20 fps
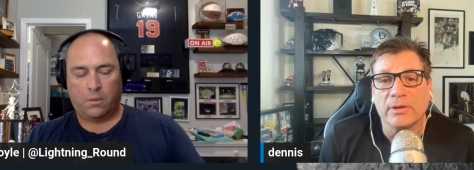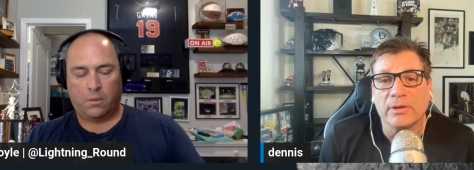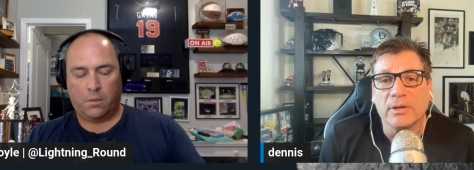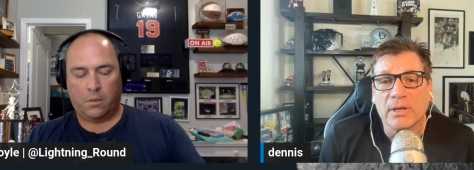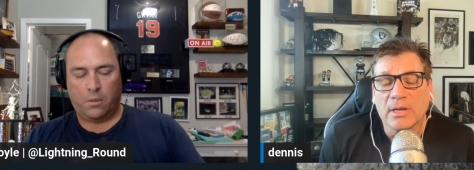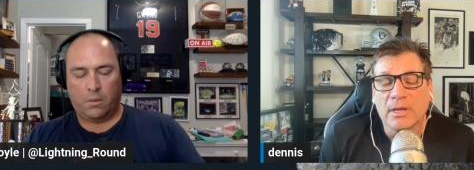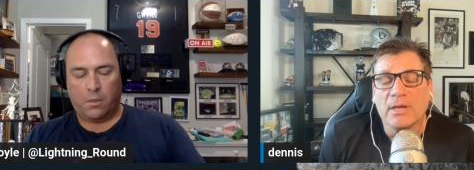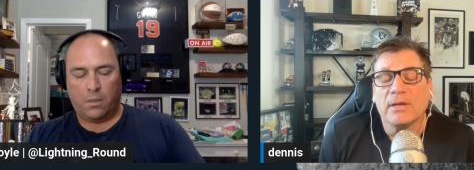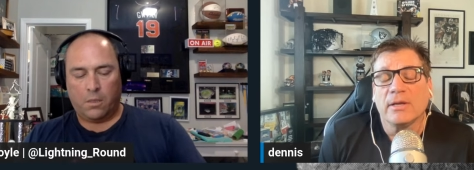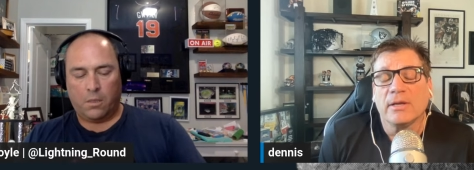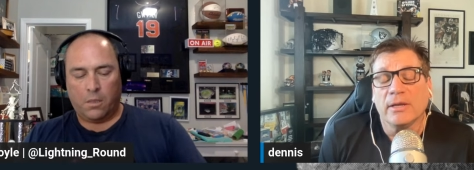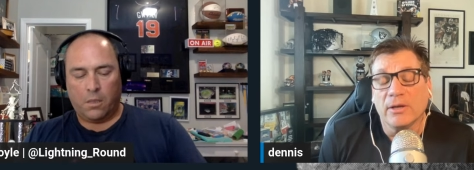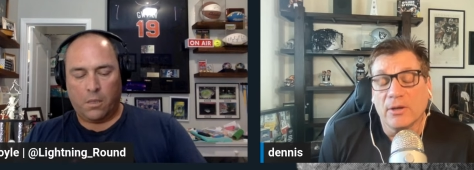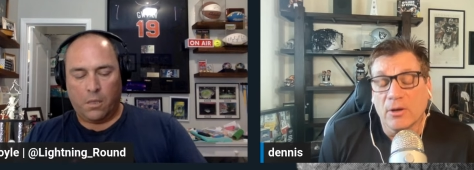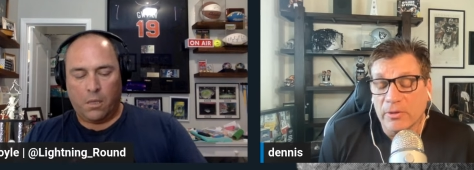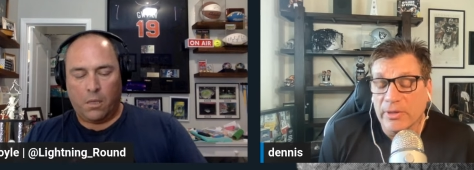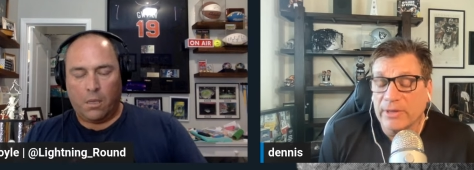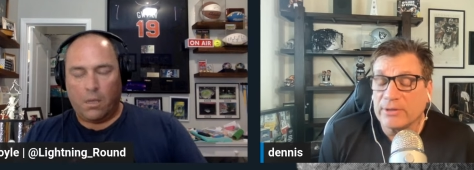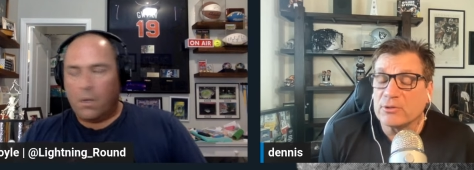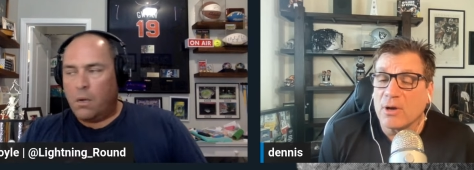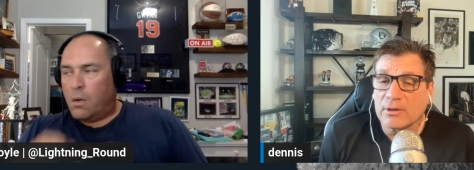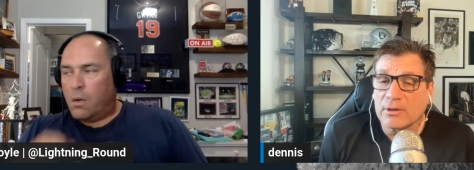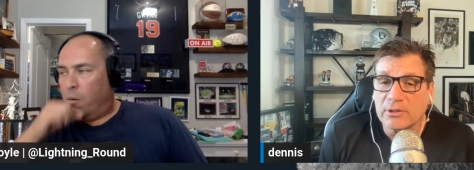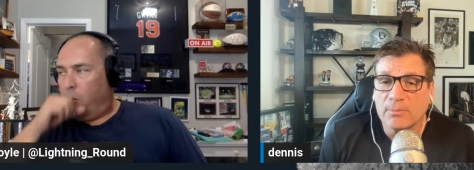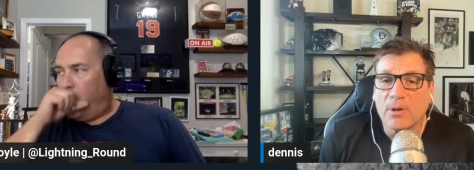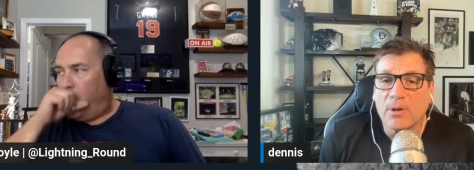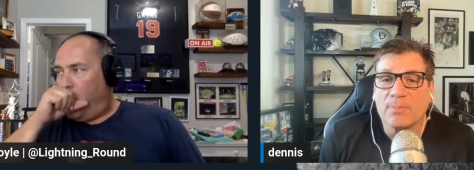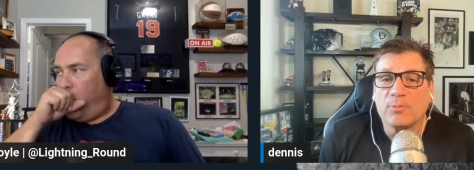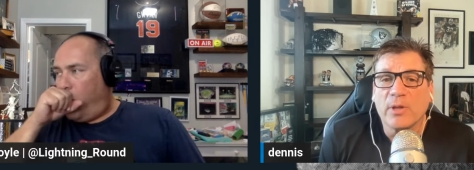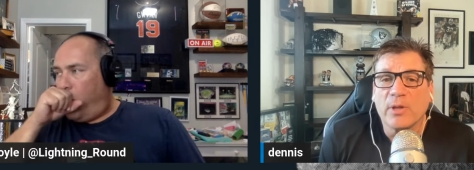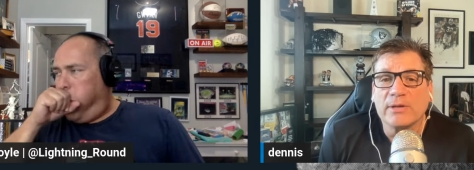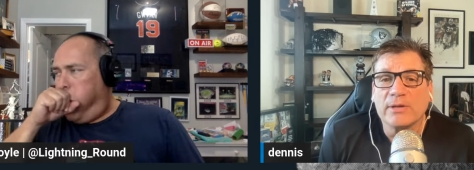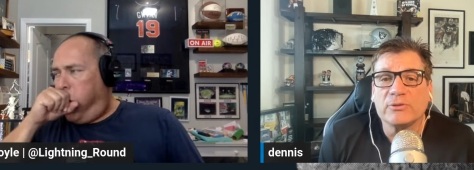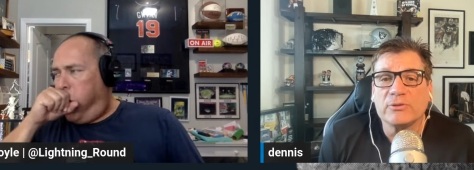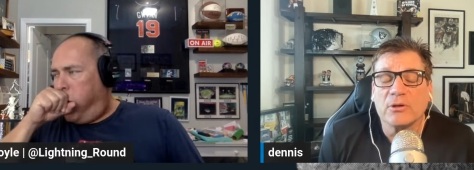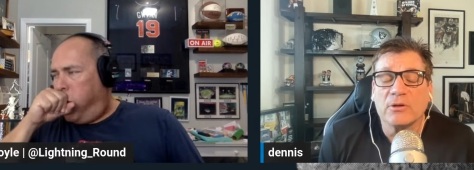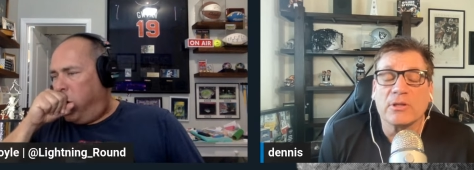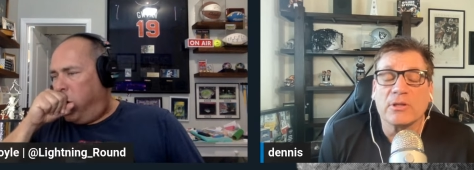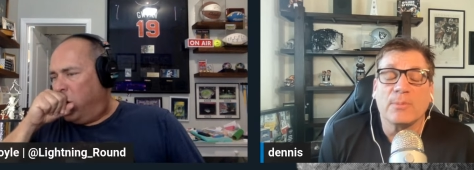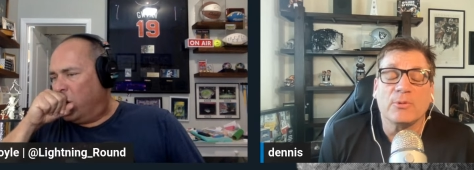Speaker 1: That you know they talked him up
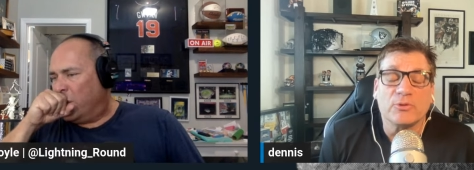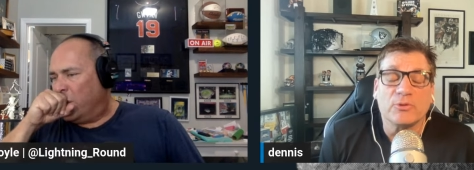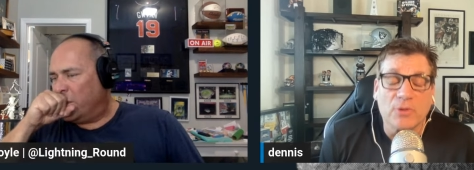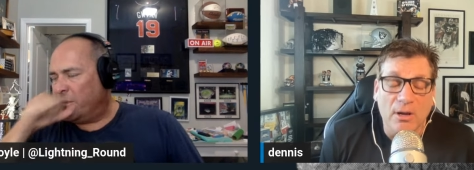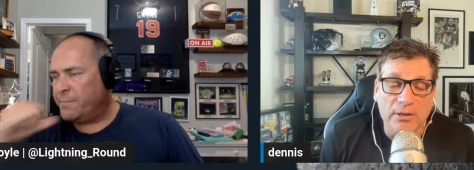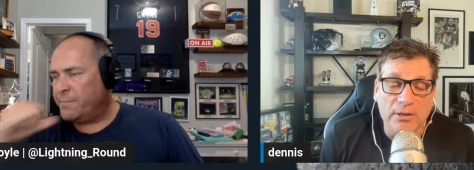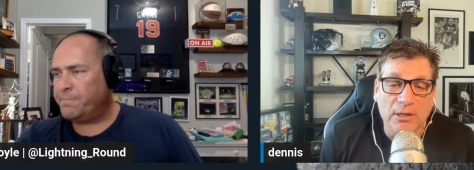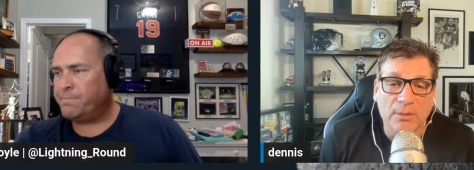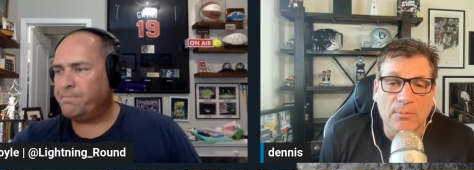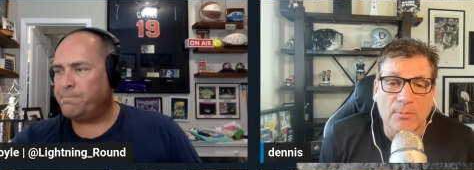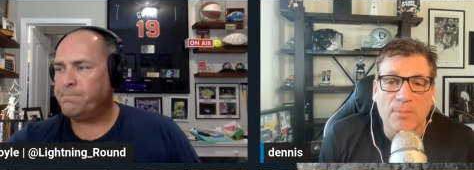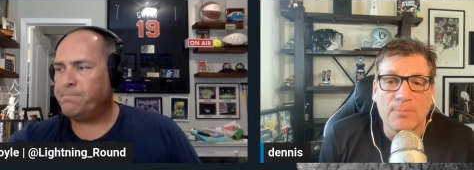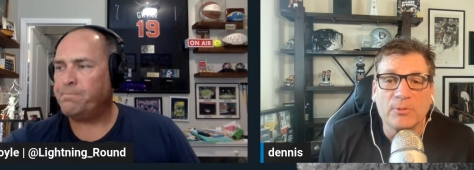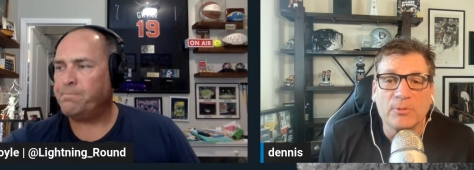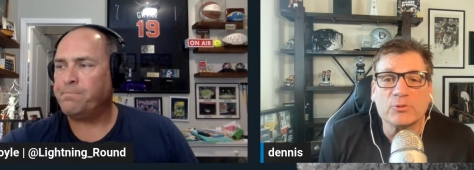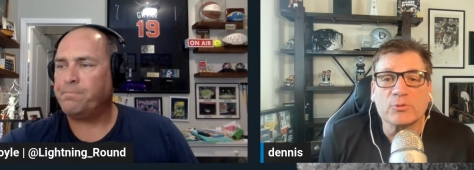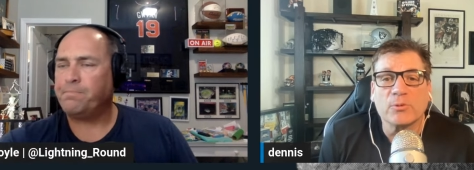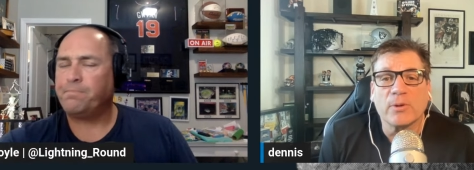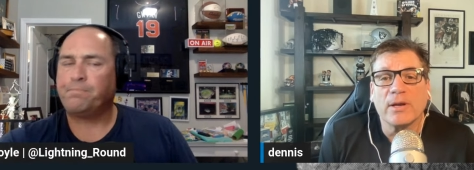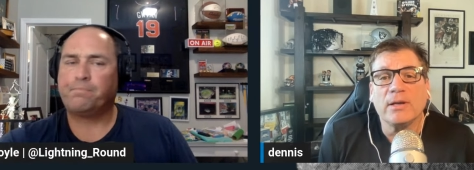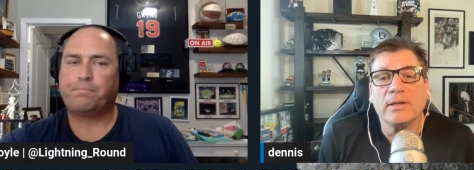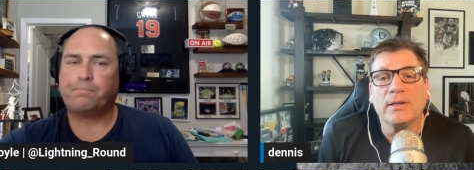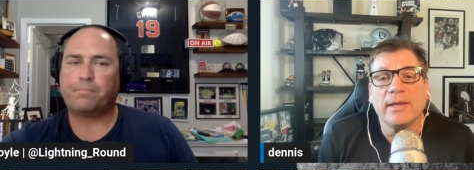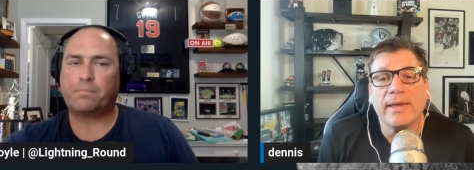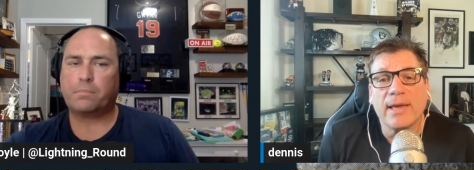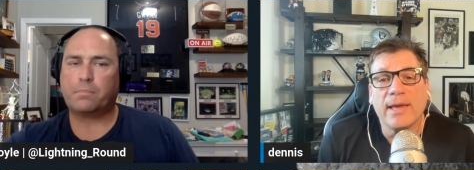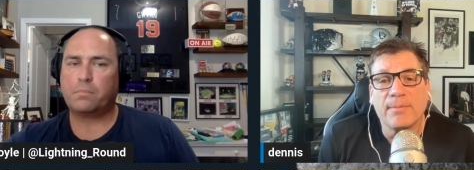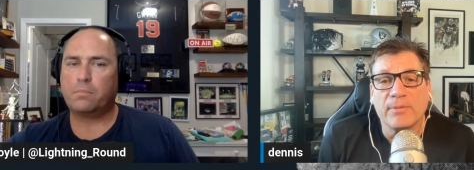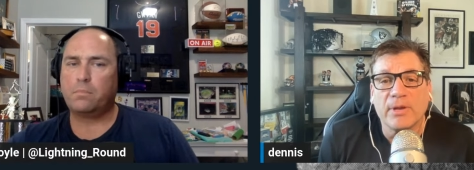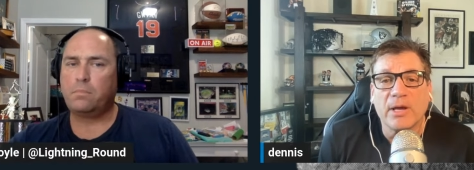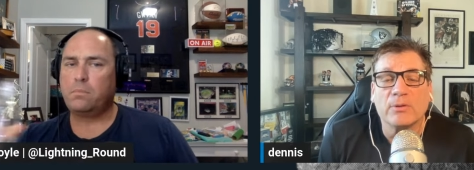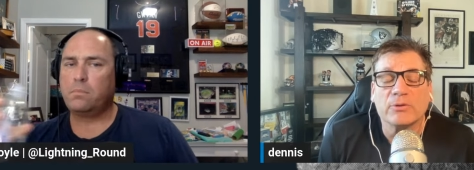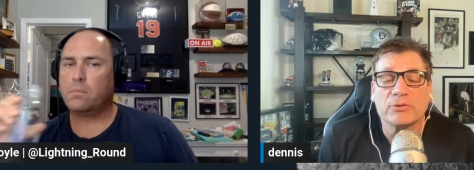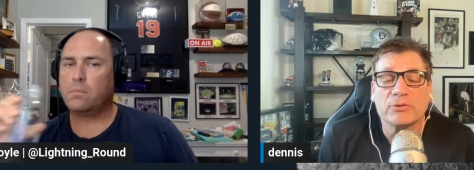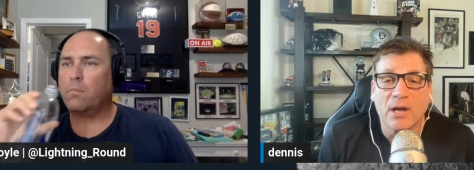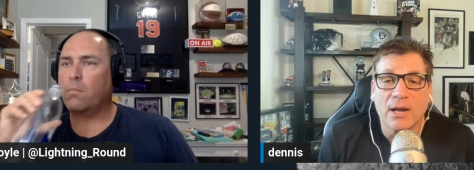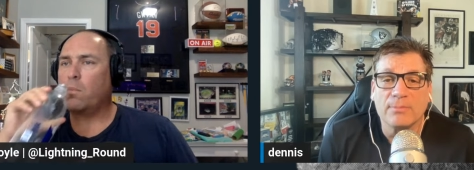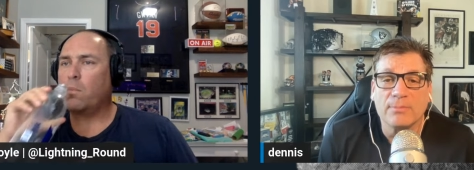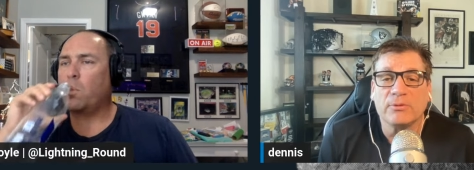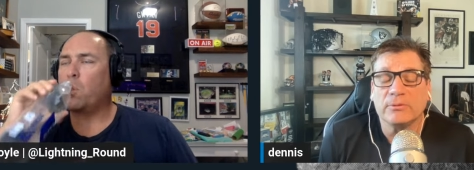last year. They've been talking him up in training camp. Now
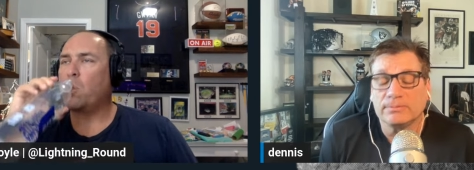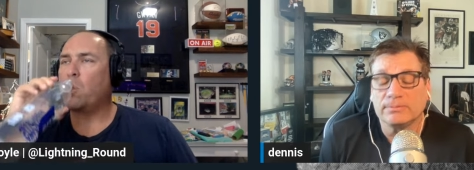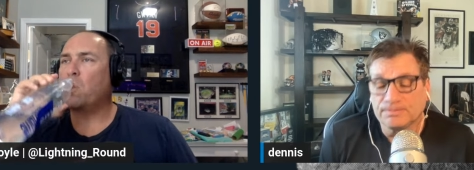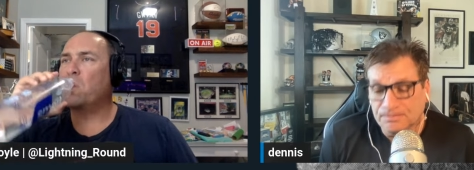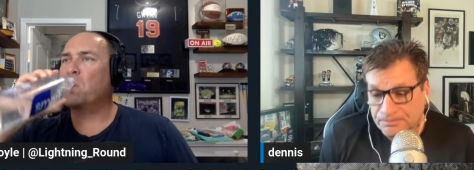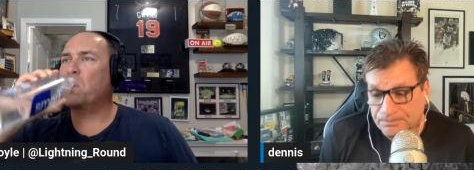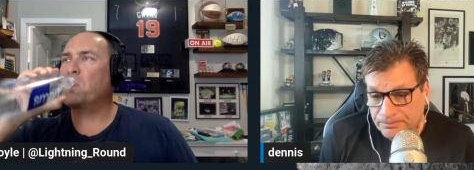it's time to